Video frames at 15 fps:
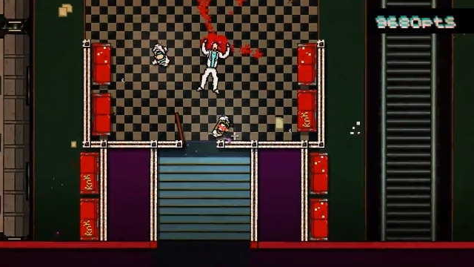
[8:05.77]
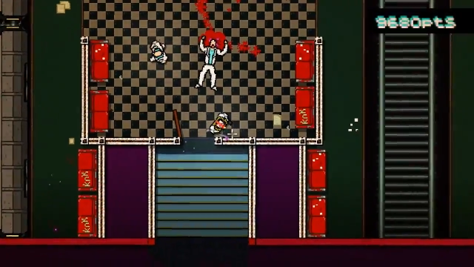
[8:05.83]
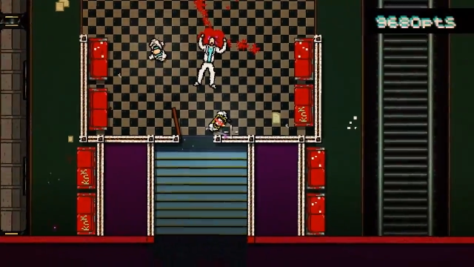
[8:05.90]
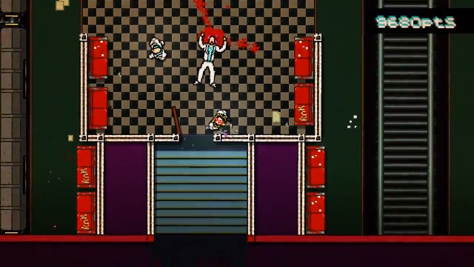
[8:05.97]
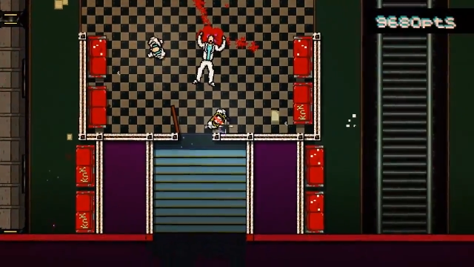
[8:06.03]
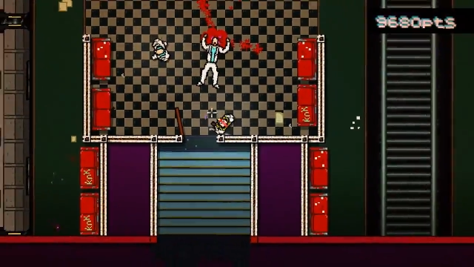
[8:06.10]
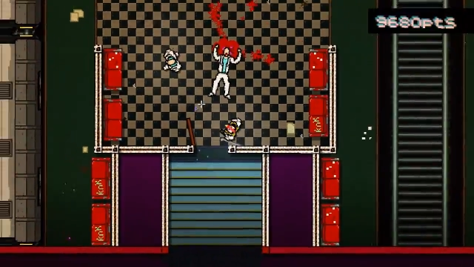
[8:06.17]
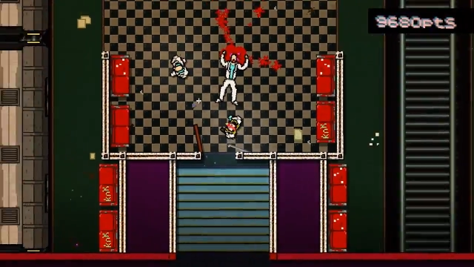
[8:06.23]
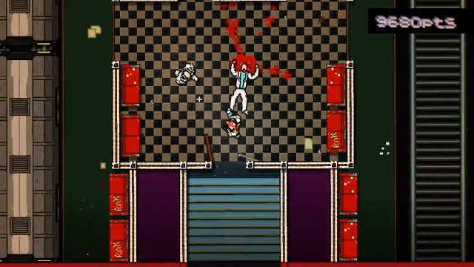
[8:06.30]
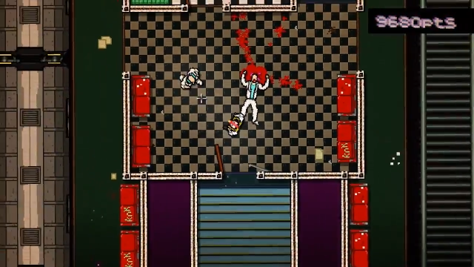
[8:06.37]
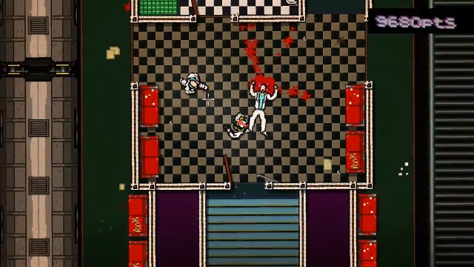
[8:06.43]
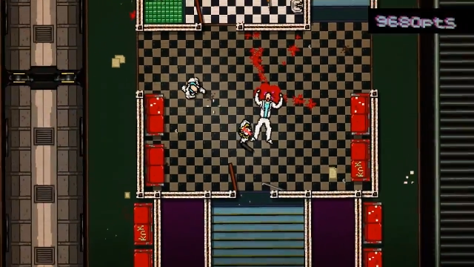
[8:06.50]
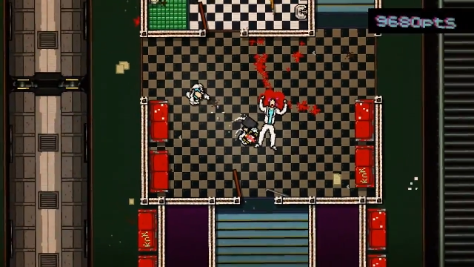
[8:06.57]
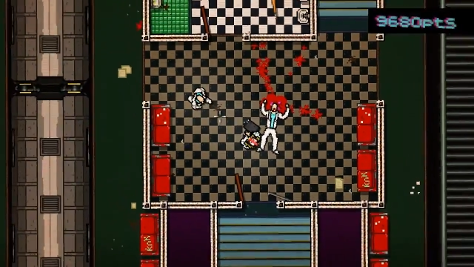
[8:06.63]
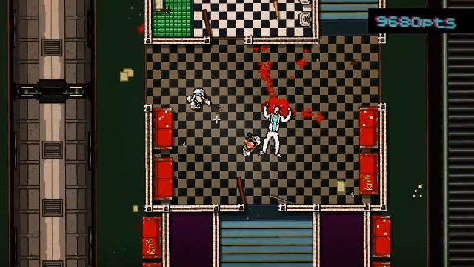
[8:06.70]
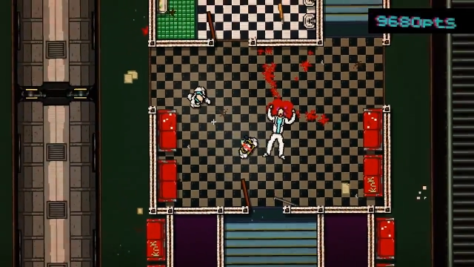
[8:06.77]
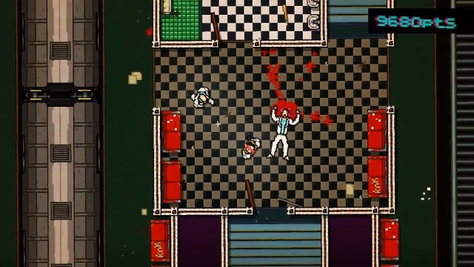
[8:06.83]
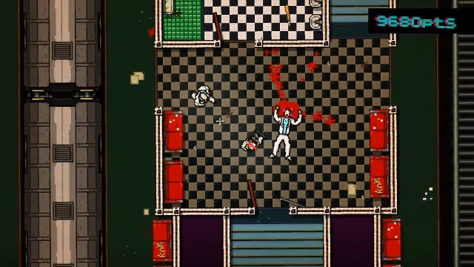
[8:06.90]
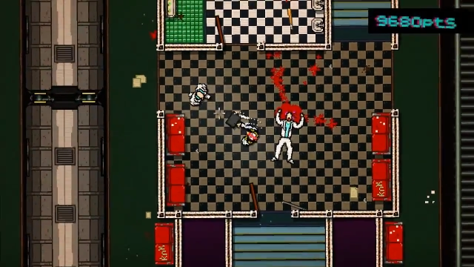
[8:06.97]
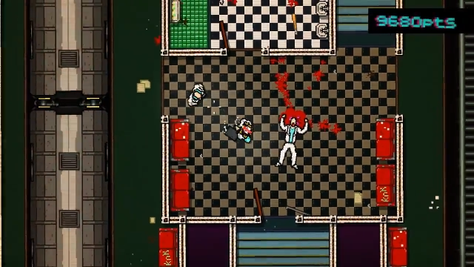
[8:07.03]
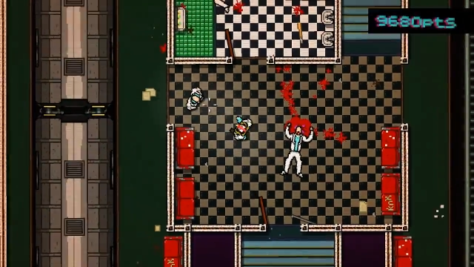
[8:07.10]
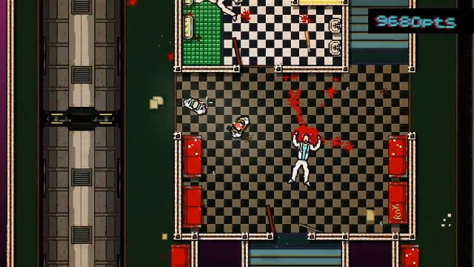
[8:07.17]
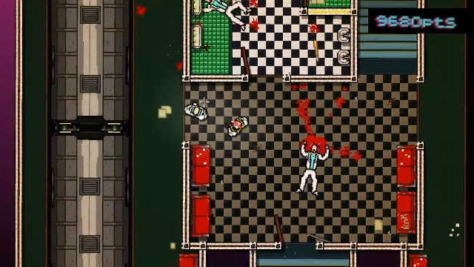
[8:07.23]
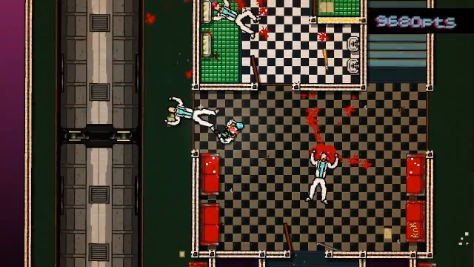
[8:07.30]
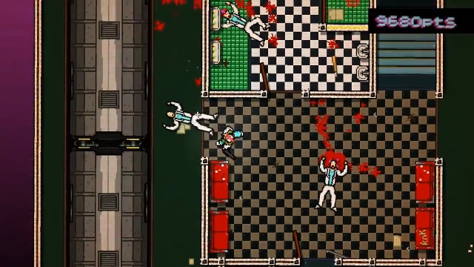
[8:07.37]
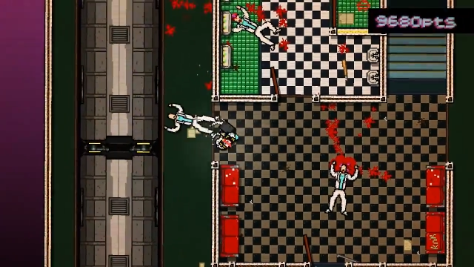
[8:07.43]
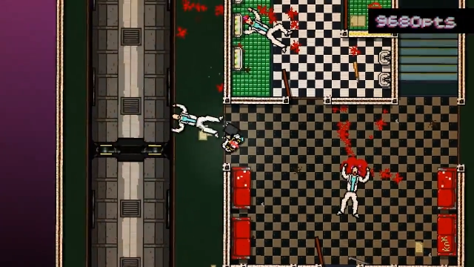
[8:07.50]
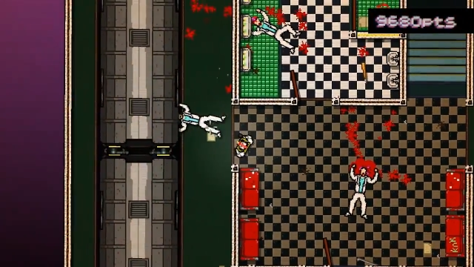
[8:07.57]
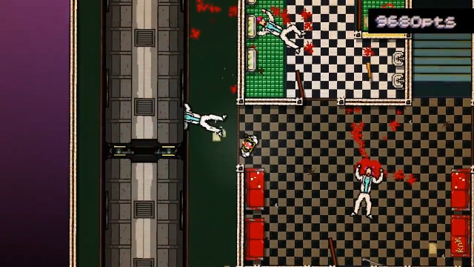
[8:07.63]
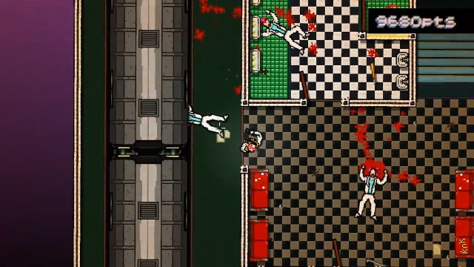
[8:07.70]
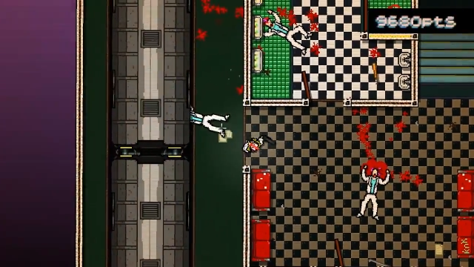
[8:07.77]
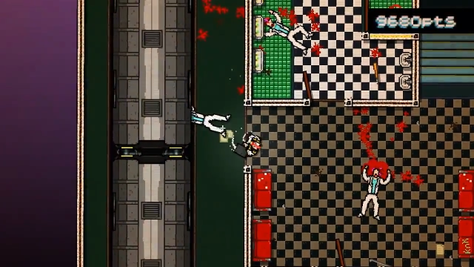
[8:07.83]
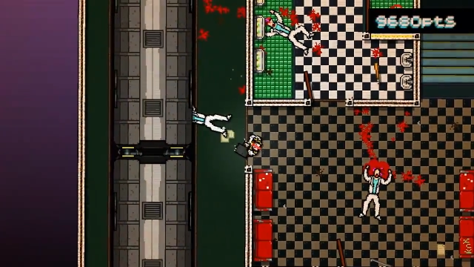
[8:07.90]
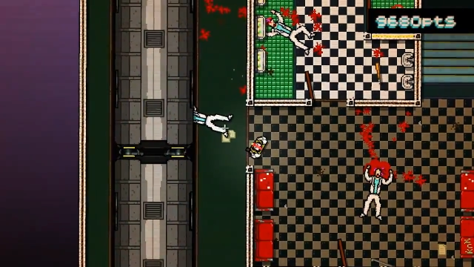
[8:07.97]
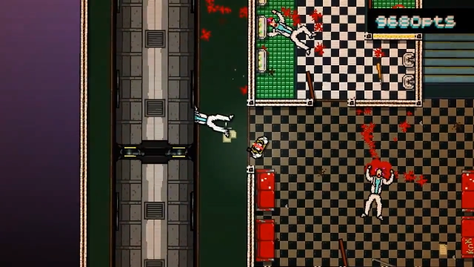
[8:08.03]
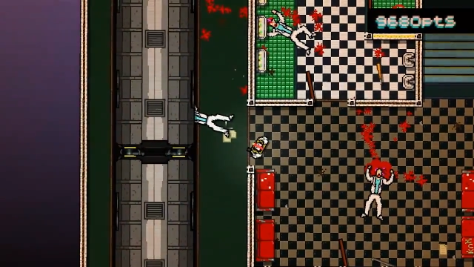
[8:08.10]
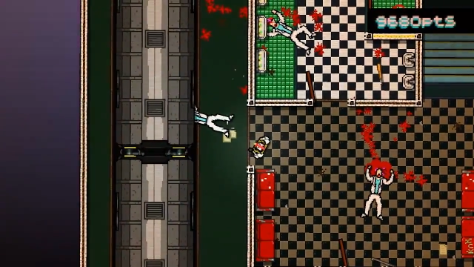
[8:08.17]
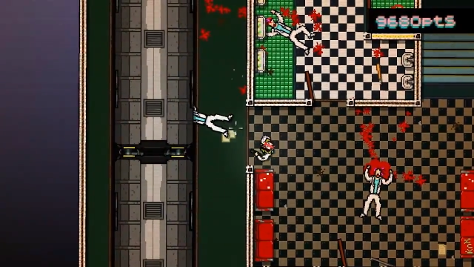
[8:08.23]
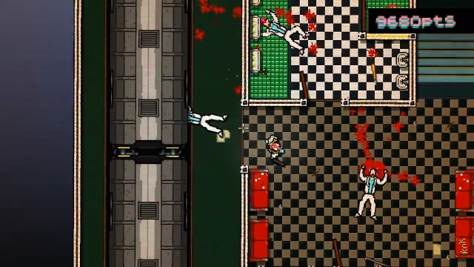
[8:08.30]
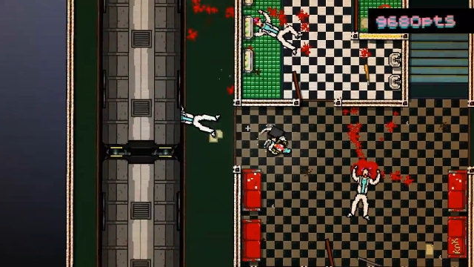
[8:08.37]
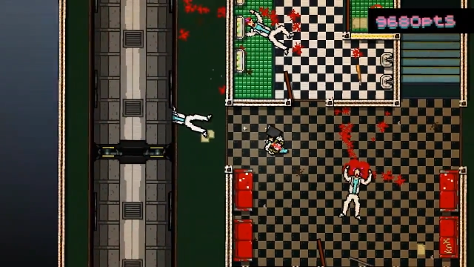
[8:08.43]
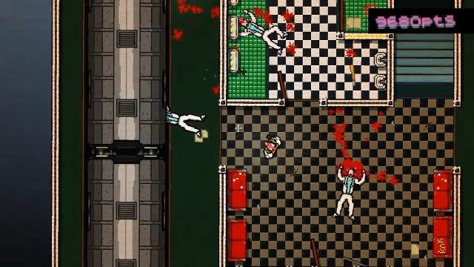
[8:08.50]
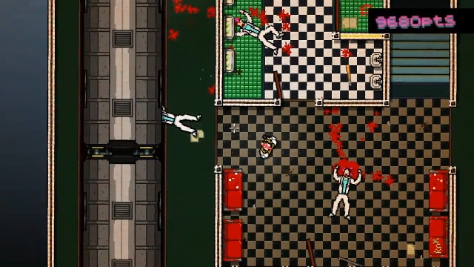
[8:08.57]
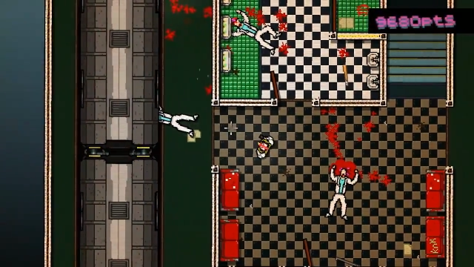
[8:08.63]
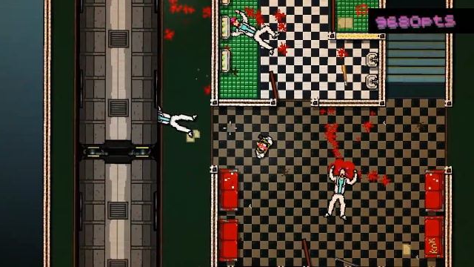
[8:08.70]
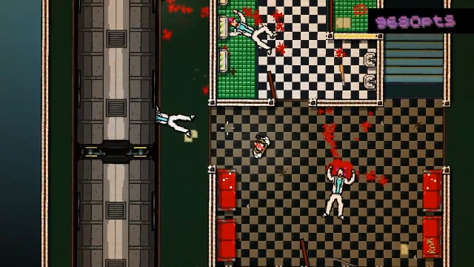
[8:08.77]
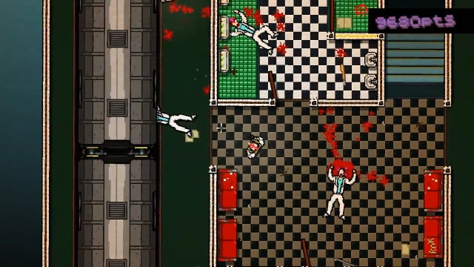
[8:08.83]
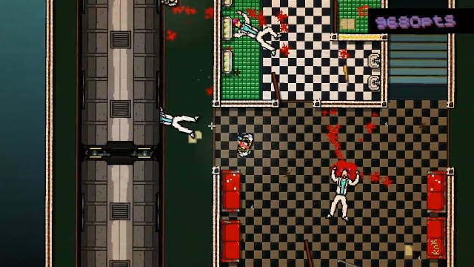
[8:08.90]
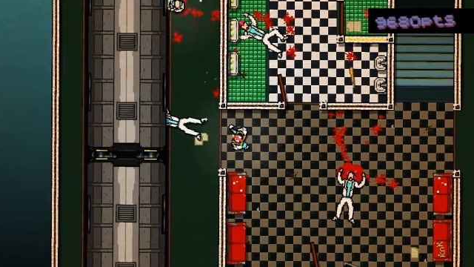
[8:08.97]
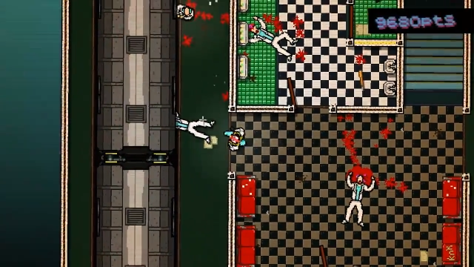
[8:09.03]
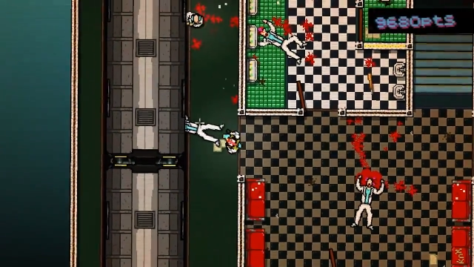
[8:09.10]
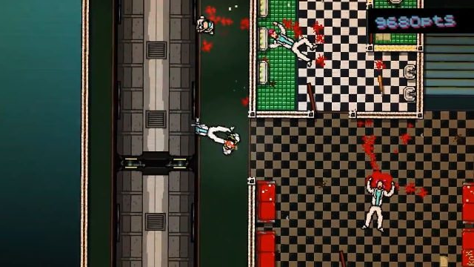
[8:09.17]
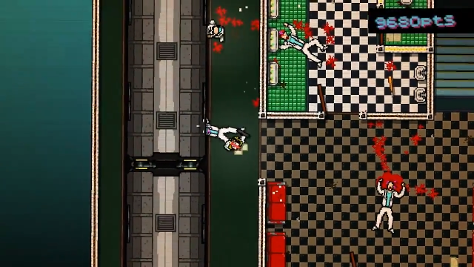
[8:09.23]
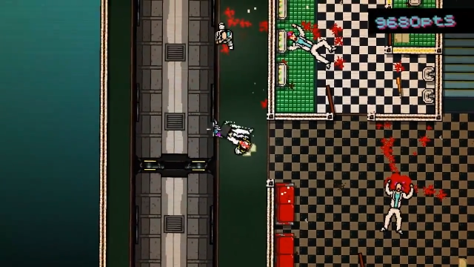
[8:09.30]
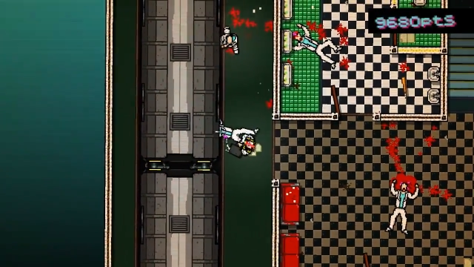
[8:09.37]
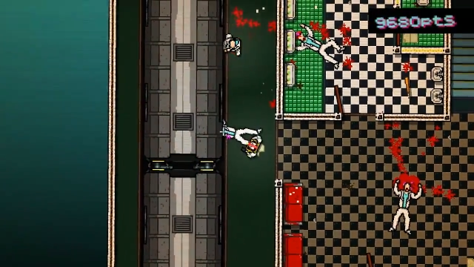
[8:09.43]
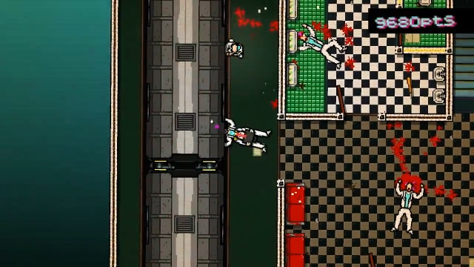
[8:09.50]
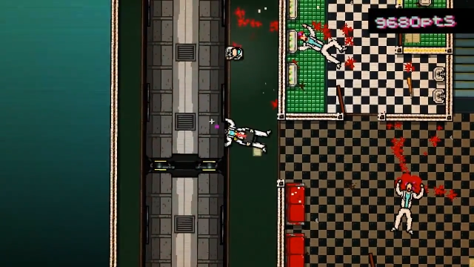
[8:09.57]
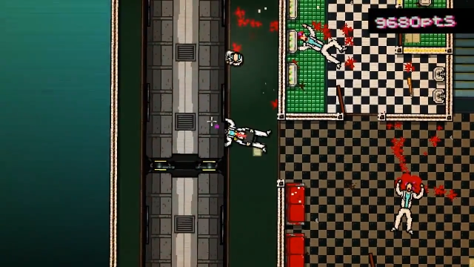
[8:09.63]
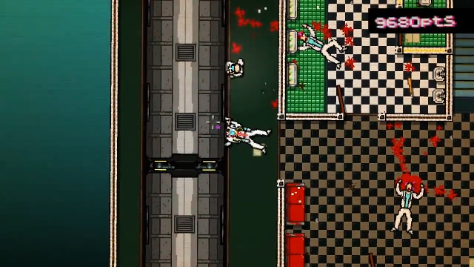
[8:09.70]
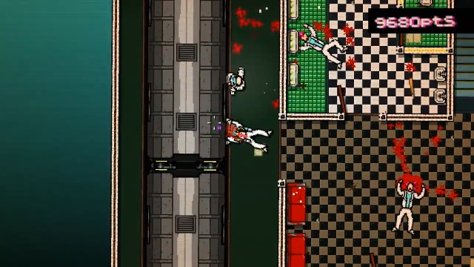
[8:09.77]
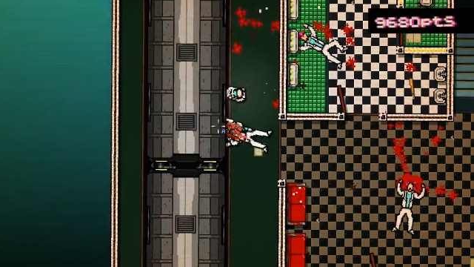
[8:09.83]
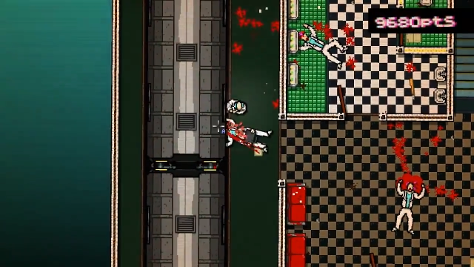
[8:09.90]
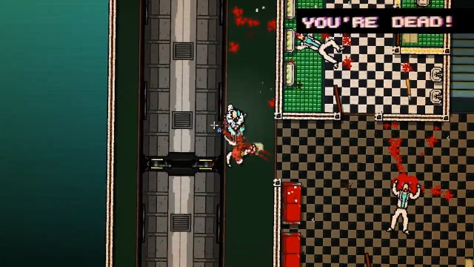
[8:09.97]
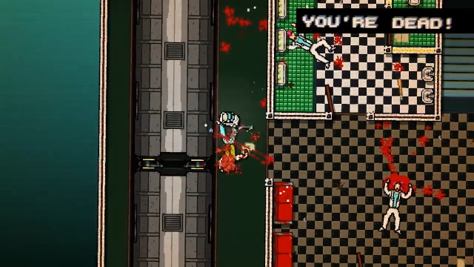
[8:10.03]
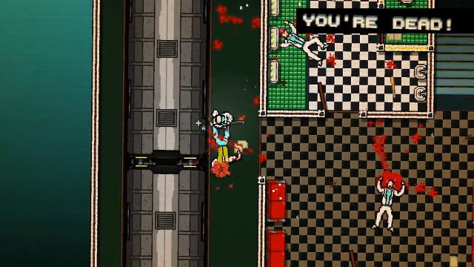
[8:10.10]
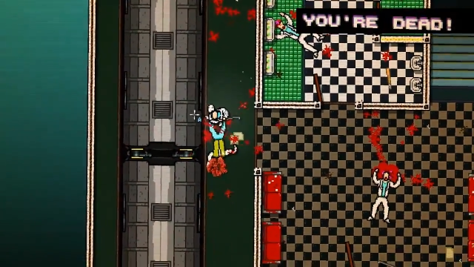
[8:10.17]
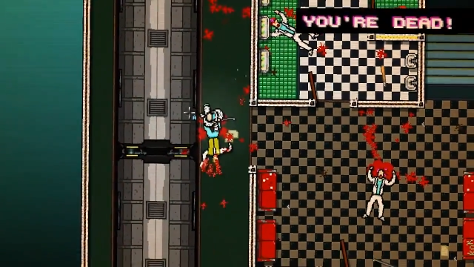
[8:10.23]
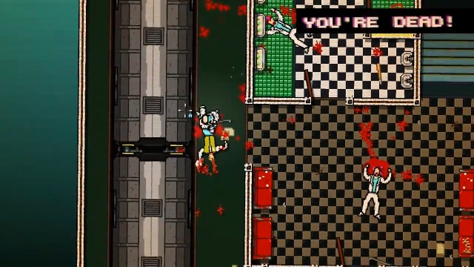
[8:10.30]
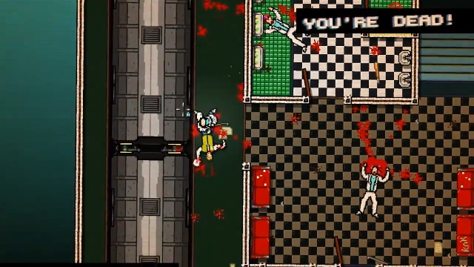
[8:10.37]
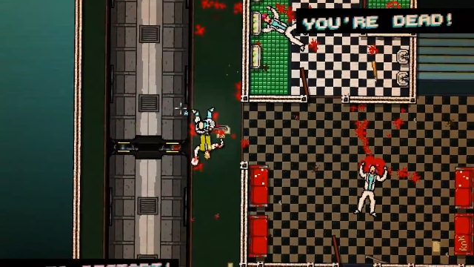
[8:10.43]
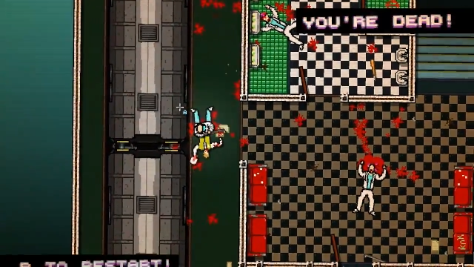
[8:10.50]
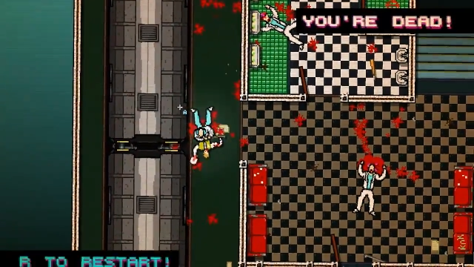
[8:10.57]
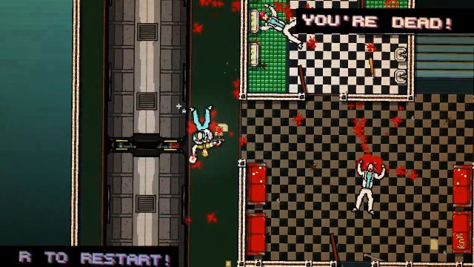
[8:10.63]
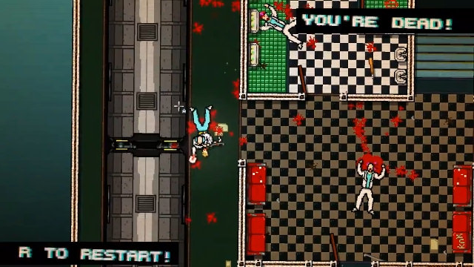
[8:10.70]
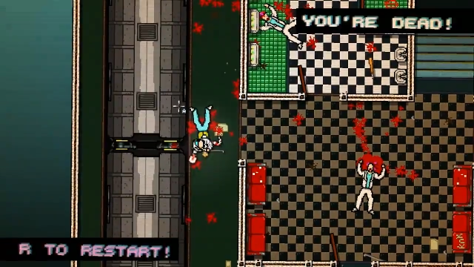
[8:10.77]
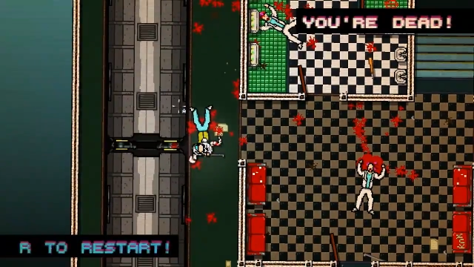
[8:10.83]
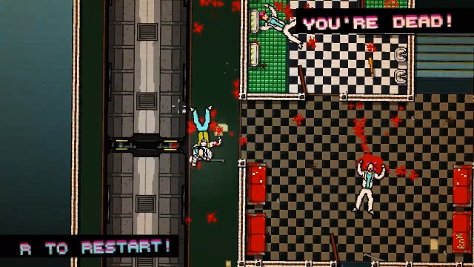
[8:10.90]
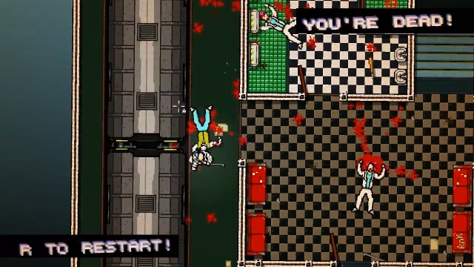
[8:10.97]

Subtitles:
[unreadable: no face in view]